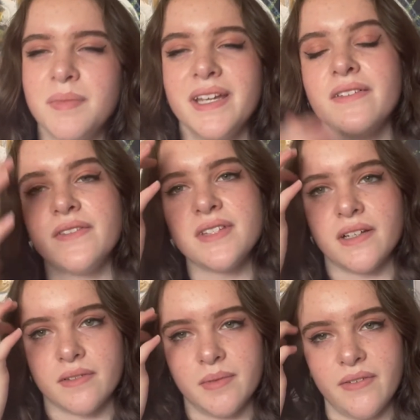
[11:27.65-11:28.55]
But even if it's
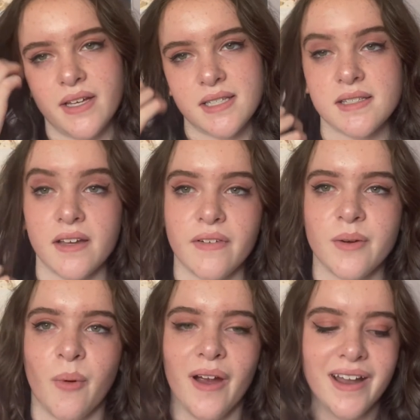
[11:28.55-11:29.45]
not from Levi's, it's not very
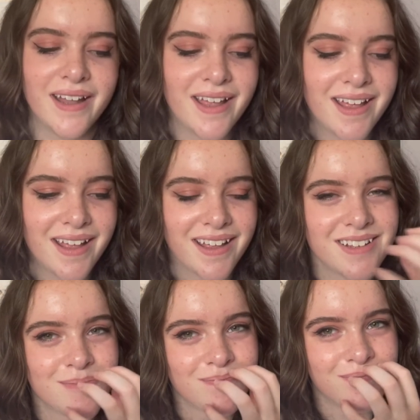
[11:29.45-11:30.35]
important.
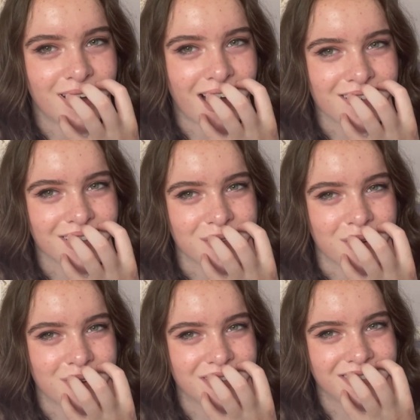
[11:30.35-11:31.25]
But I really
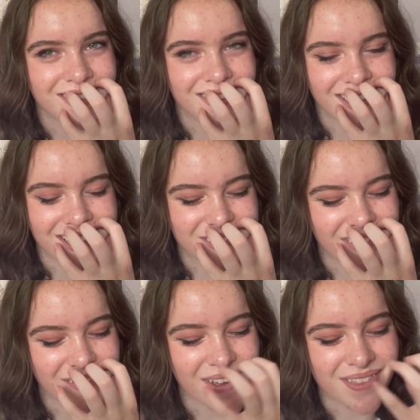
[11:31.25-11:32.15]
want one. It's
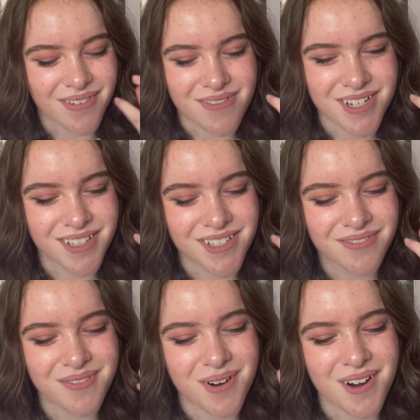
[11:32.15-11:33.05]
been on my thrift wish list
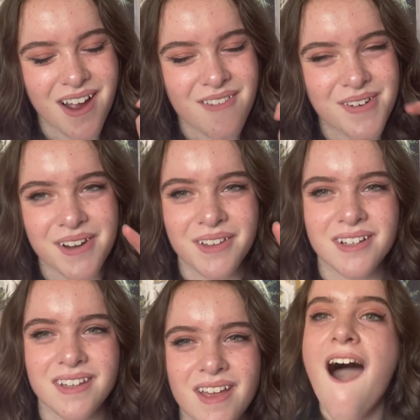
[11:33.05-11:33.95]
for a very
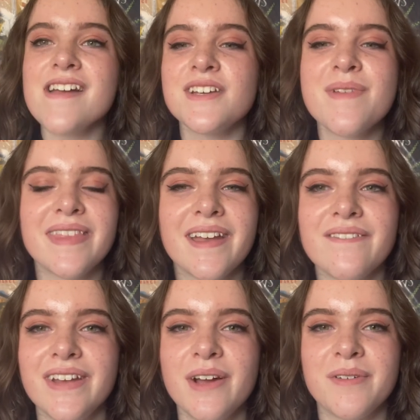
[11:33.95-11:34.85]
long time. I should make that
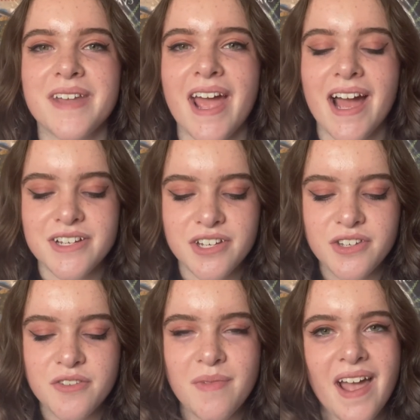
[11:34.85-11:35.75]
a video one day. I should
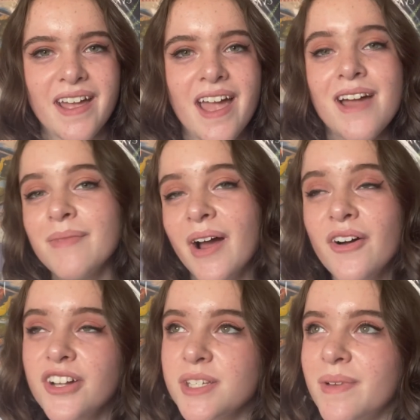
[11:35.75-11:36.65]
do my my
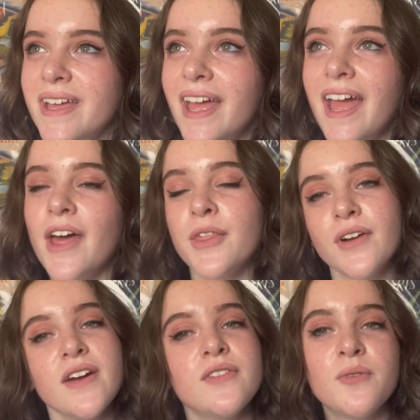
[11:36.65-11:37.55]
ultimate
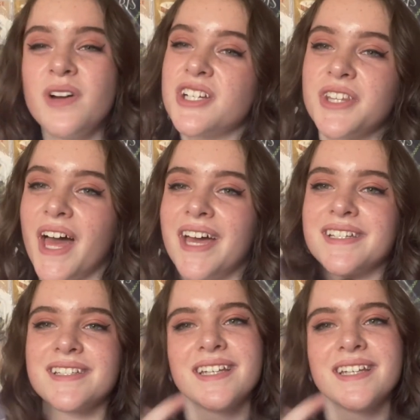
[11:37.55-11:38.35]
thrift wish list.